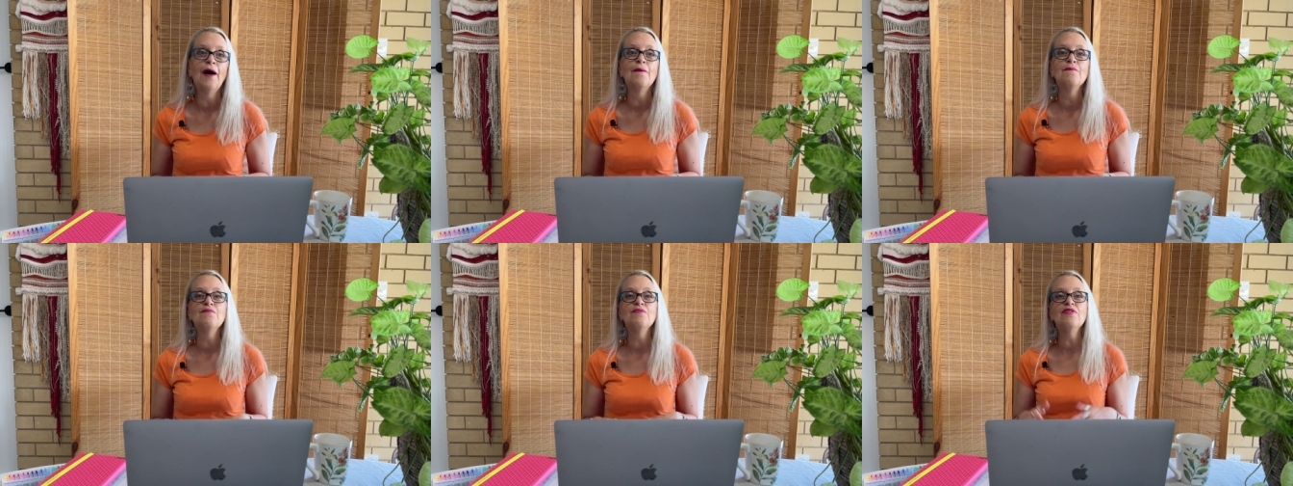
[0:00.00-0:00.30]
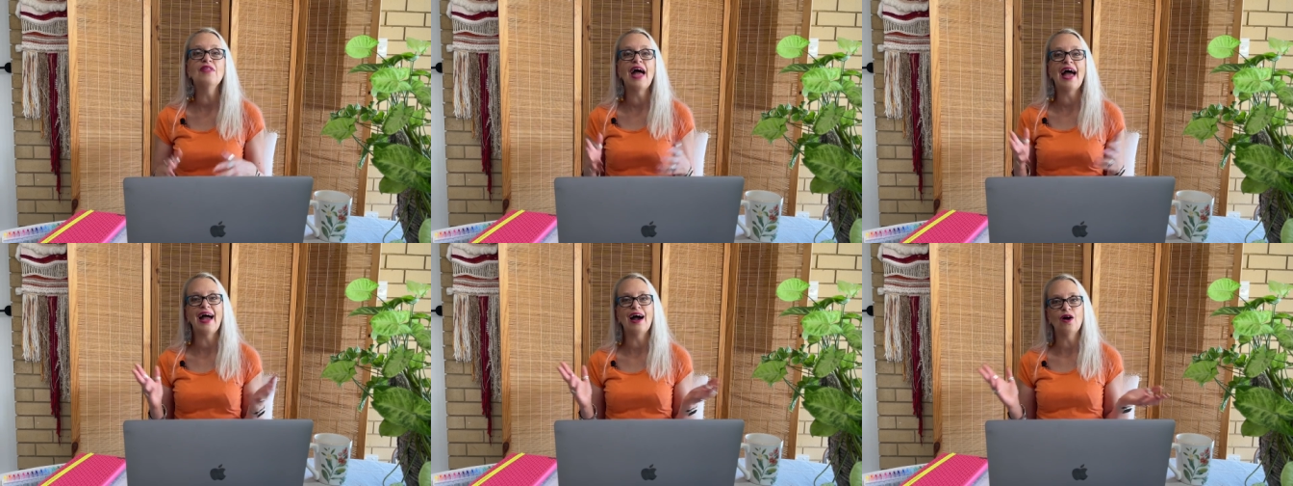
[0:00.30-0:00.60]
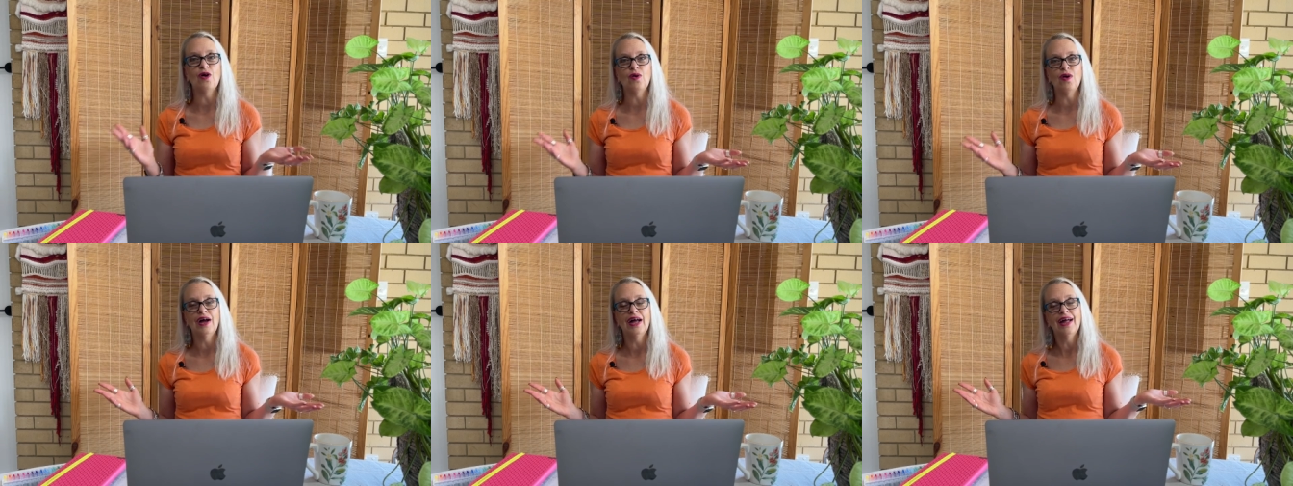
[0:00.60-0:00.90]

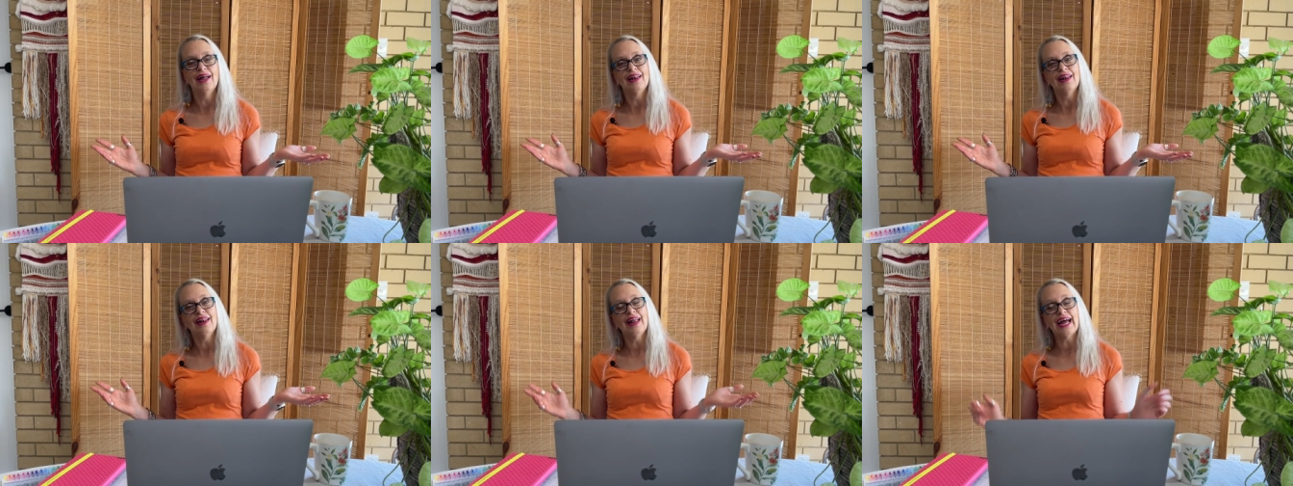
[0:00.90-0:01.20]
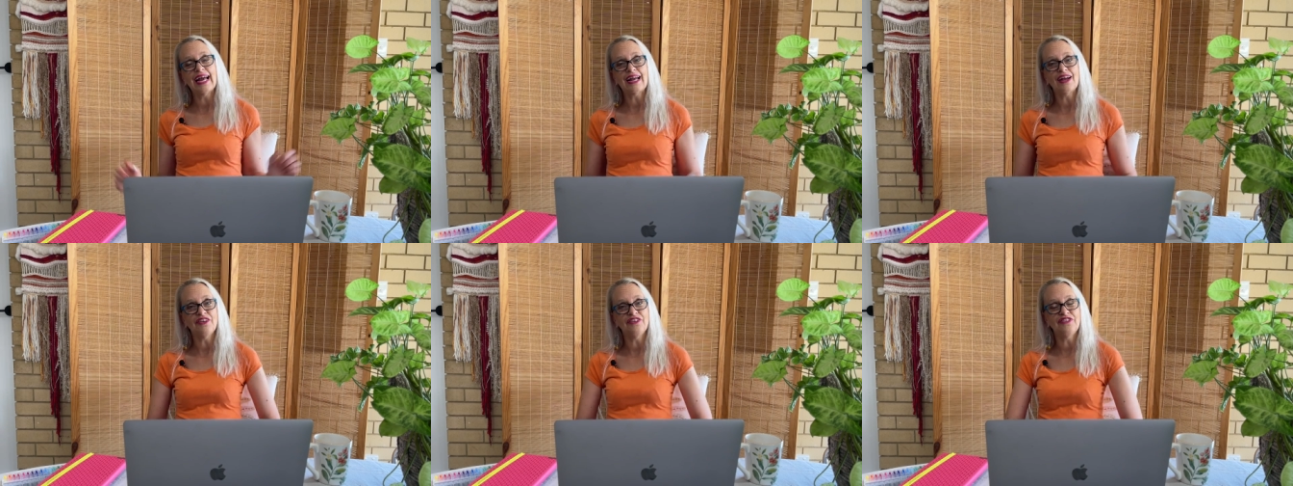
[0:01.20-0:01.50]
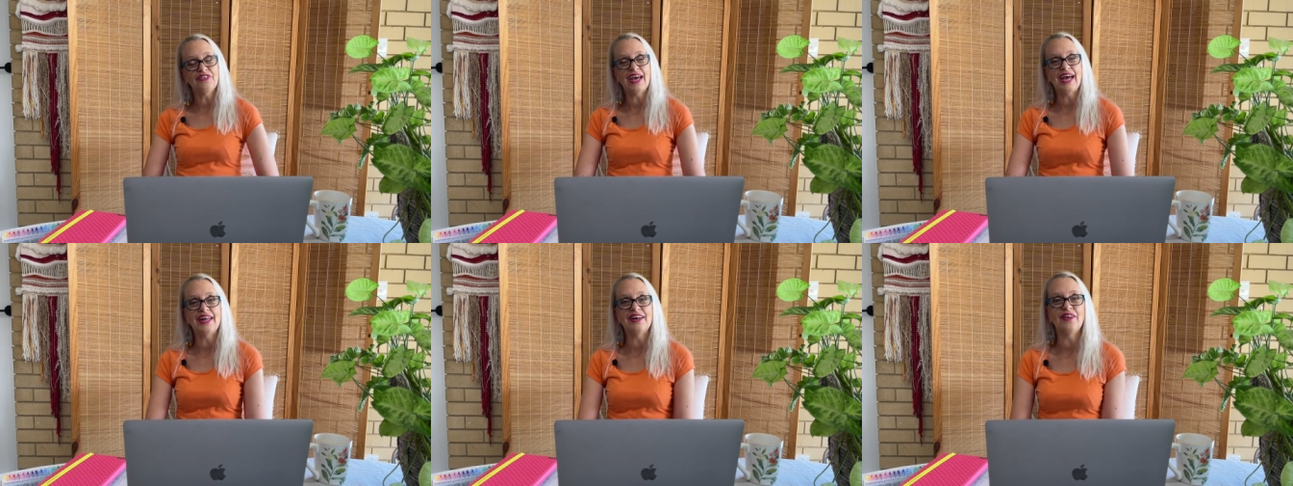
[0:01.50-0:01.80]
Now, like I
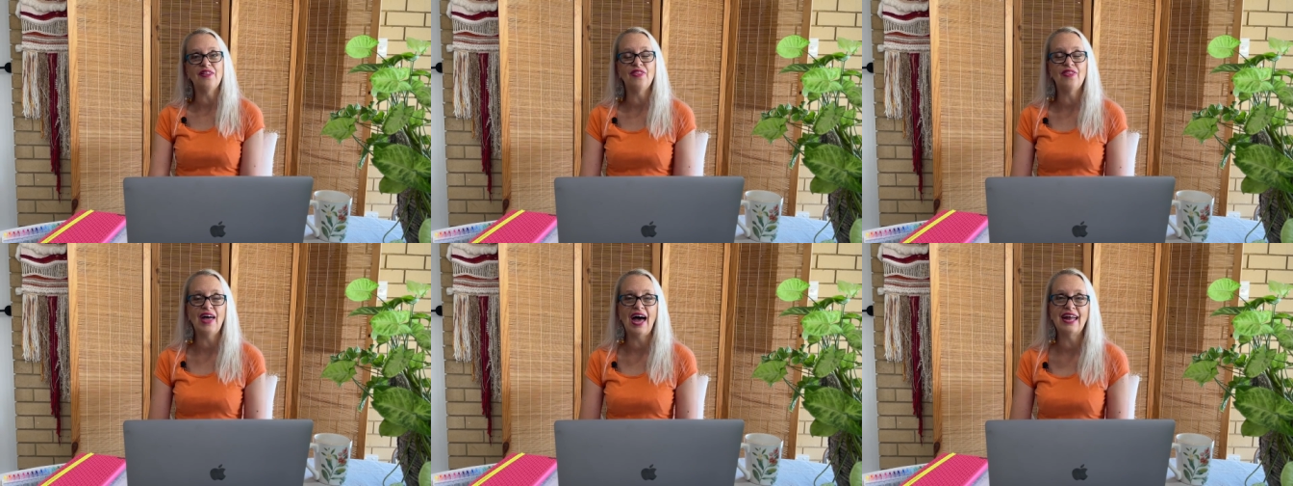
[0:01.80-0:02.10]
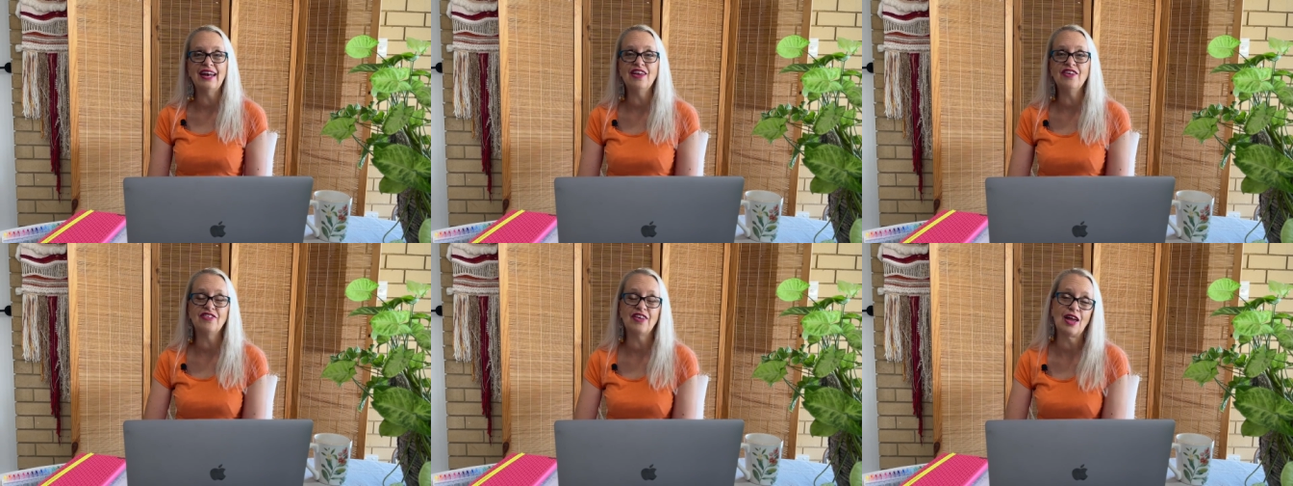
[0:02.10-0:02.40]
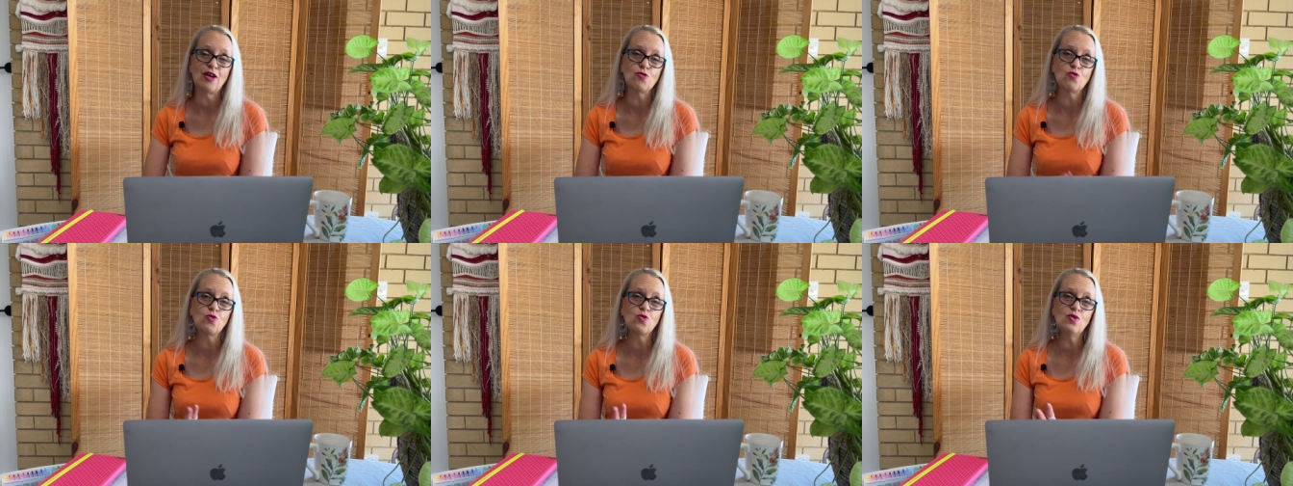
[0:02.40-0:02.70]
said, that is
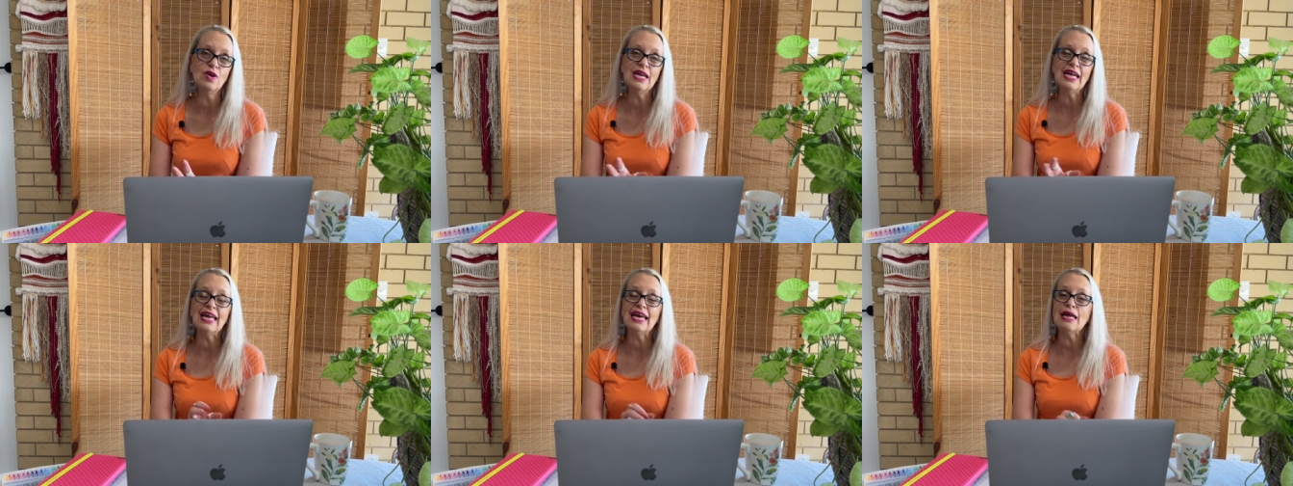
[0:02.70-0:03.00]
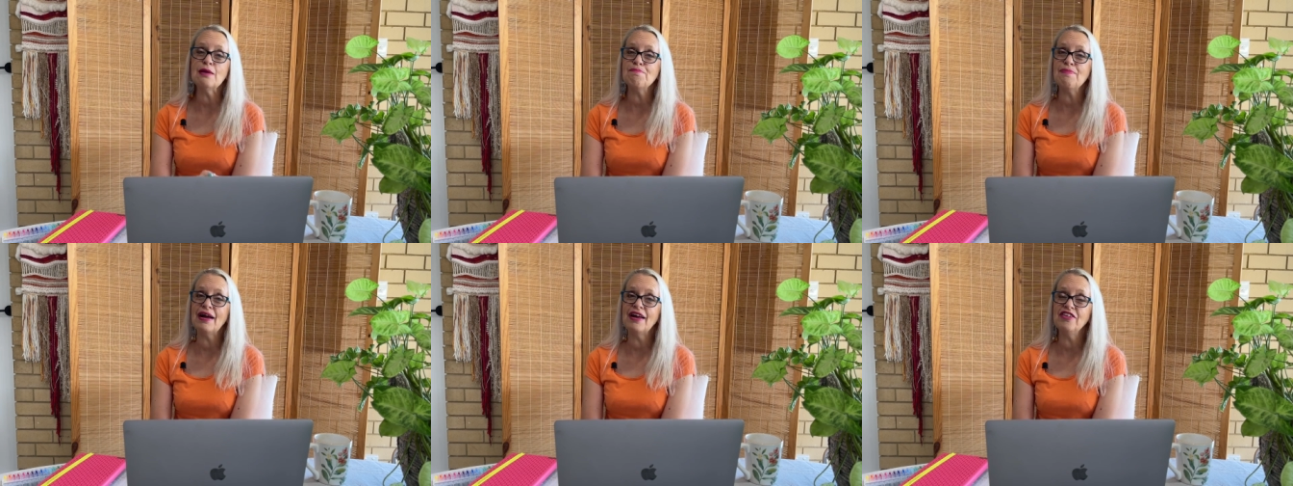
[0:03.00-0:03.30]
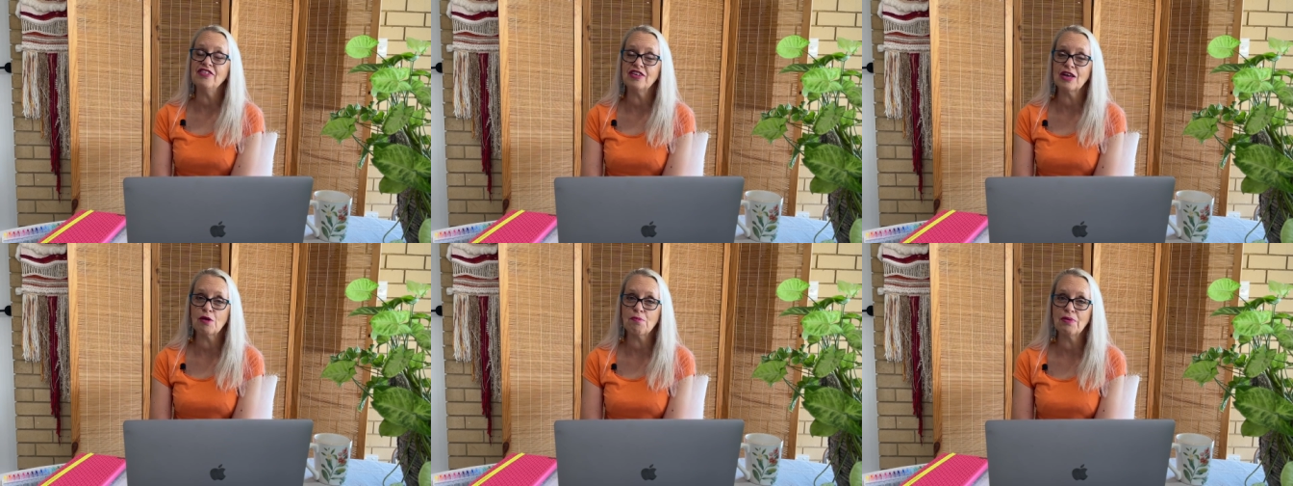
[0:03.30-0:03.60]
a really
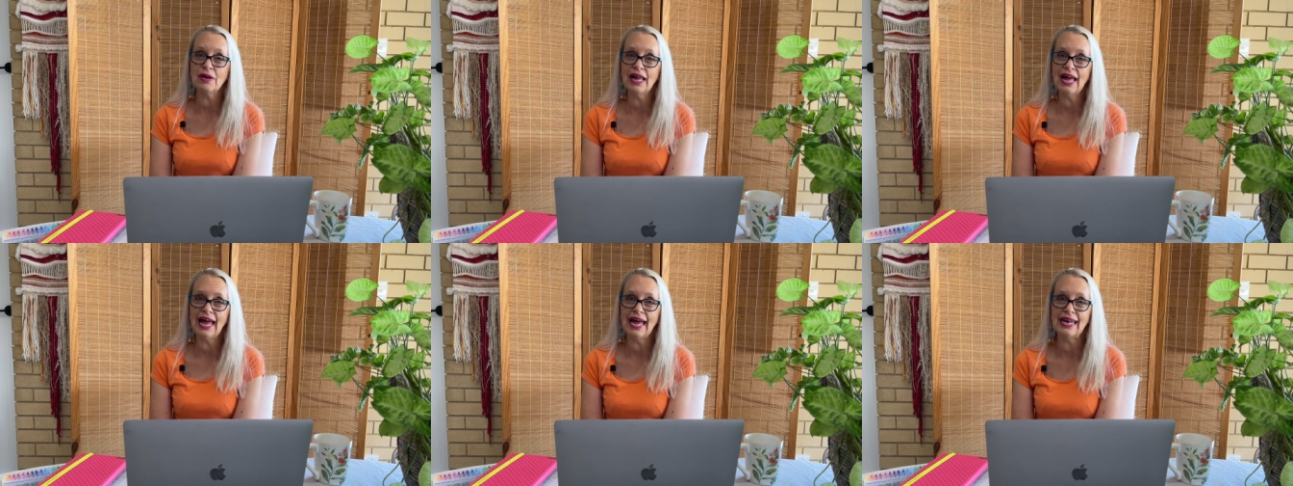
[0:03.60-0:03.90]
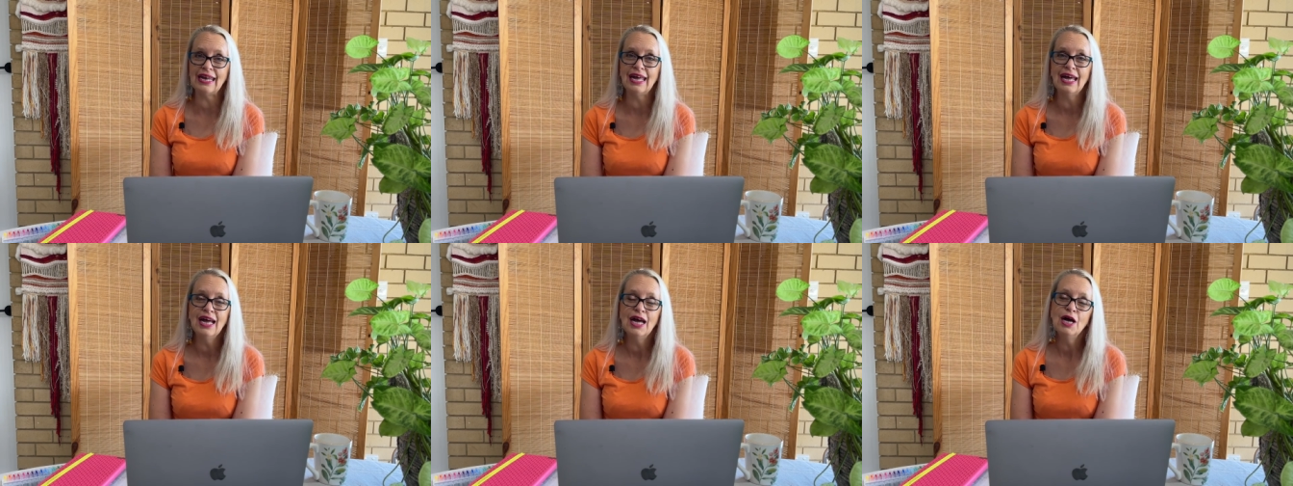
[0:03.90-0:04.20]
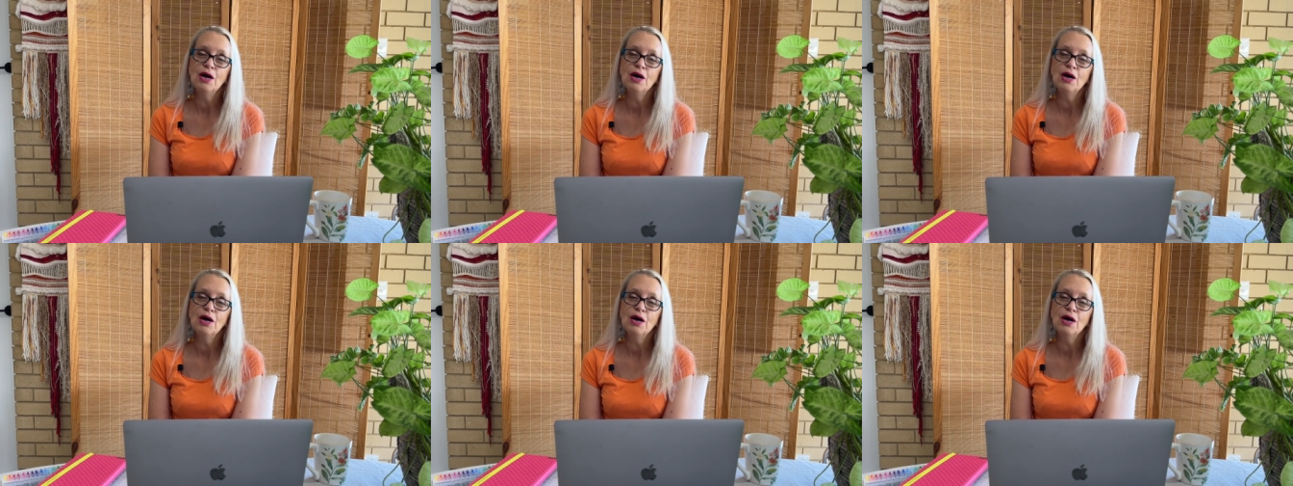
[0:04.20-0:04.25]
basic plan,